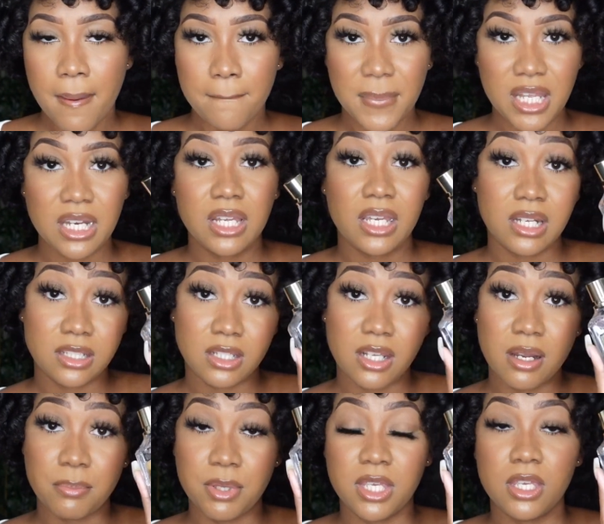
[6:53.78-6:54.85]
meaning it is
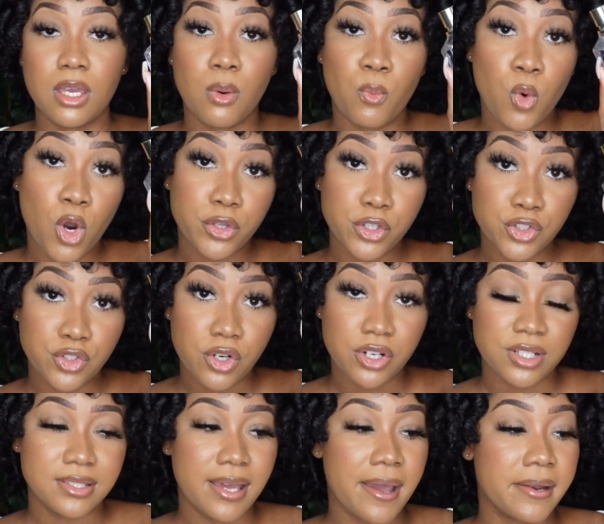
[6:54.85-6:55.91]
going to be more on the
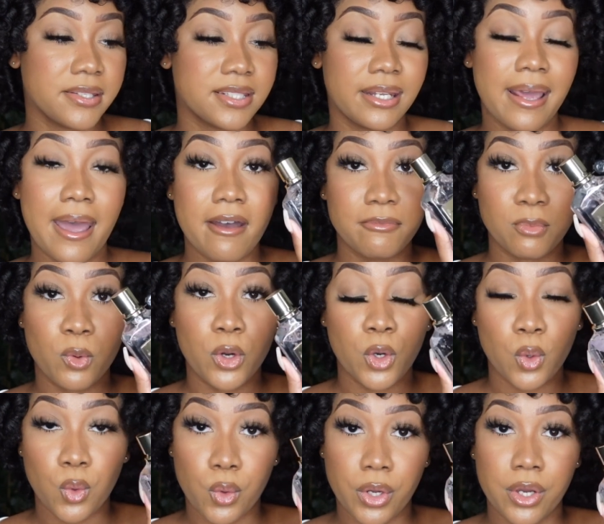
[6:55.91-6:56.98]
stronger side. It's going to have more
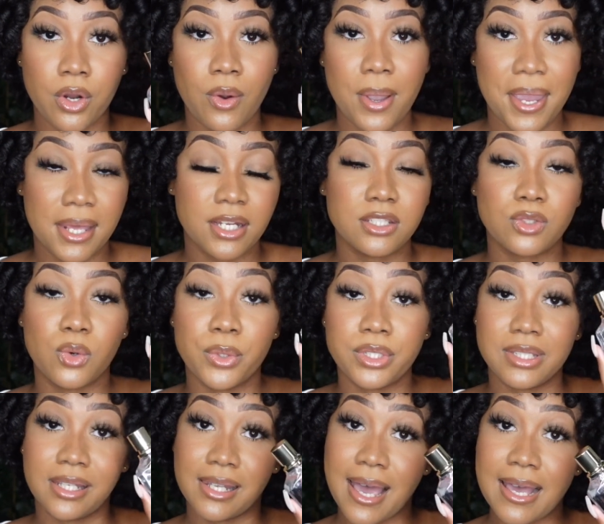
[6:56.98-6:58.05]
oil, and it's going
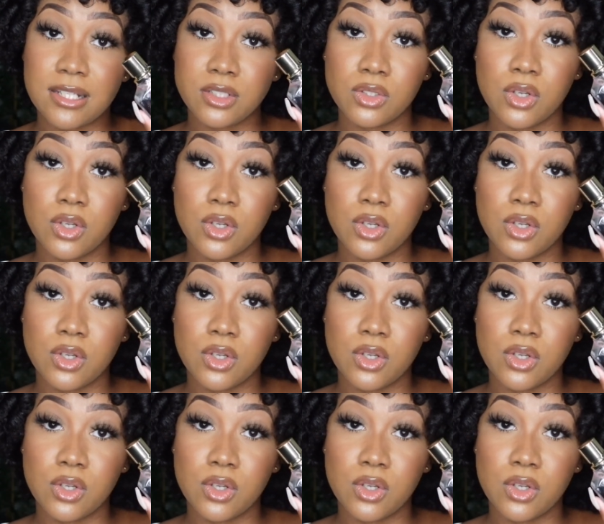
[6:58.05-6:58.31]
to last